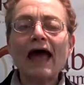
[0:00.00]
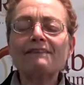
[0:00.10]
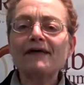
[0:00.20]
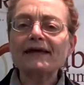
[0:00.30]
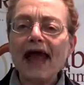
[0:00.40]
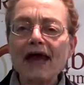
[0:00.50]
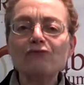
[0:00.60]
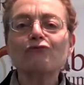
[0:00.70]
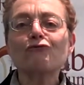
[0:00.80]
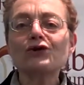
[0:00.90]
and that
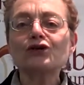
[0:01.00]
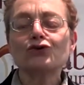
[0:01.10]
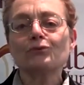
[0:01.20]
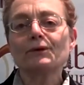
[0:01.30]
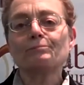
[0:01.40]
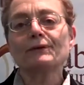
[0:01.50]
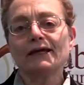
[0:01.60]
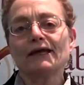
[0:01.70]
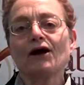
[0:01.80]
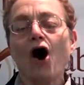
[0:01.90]
every human
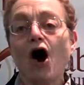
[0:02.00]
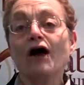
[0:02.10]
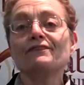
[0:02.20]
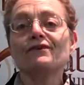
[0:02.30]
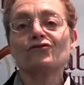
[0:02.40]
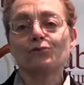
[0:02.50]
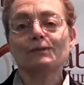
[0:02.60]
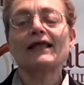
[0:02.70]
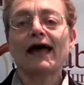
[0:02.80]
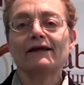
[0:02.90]
being on this
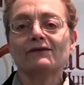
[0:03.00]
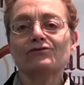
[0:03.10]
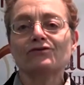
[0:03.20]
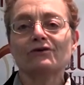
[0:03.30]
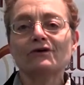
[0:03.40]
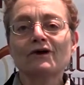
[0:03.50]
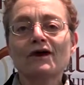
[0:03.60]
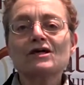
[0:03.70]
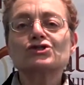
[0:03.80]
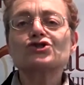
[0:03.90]
planet
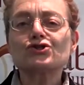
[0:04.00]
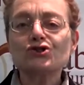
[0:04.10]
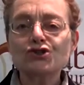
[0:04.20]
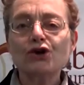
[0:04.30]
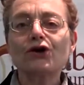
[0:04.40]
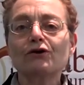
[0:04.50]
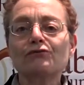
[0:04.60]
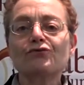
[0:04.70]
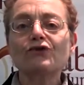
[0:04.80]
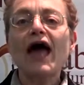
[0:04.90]

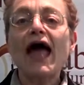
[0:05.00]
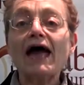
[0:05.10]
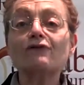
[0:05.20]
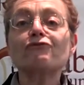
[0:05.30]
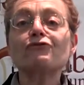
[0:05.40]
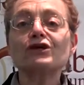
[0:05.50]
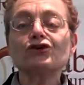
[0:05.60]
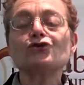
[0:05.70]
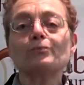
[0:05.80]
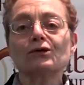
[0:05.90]
deserves every
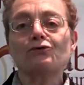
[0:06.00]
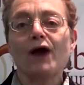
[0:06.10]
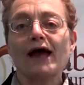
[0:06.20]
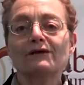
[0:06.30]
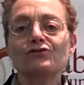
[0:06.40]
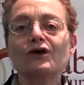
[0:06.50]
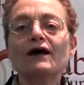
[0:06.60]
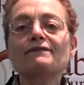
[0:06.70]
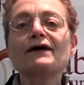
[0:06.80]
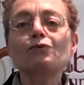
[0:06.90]
human right
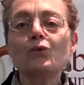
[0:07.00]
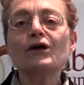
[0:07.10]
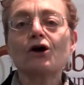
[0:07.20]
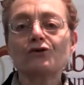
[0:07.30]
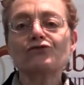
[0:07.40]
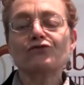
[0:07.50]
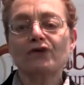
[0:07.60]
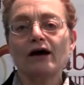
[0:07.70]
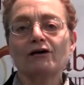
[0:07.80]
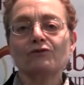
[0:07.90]
that we
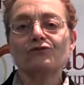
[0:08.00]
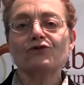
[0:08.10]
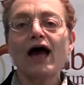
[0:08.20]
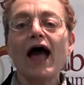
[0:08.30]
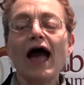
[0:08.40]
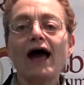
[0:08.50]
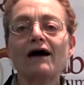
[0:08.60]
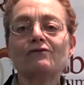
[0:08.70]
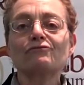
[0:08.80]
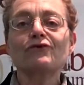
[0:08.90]
ourselves
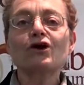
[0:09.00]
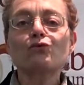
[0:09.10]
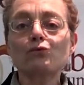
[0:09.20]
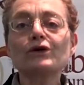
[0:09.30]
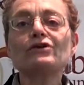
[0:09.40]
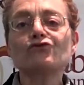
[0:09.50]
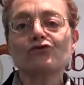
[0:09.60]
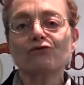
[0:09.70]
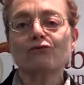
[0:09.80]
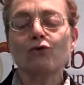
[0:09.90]
have
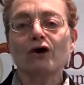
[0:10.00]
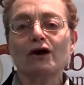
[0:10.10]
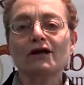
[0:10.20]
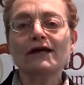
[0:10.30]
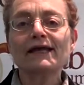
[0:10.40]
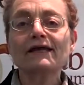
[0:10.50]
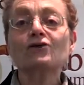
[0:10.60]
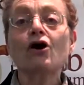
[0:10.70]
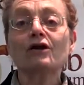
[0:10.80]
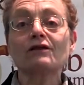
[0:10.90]
reached for
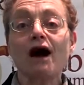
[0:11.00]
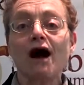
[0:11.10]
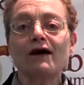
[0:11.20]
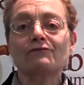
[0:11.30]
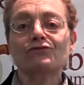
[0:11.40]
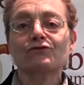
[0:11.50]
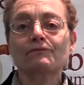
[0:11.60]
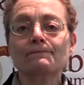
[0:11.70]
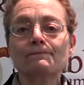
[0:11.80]
in our lives.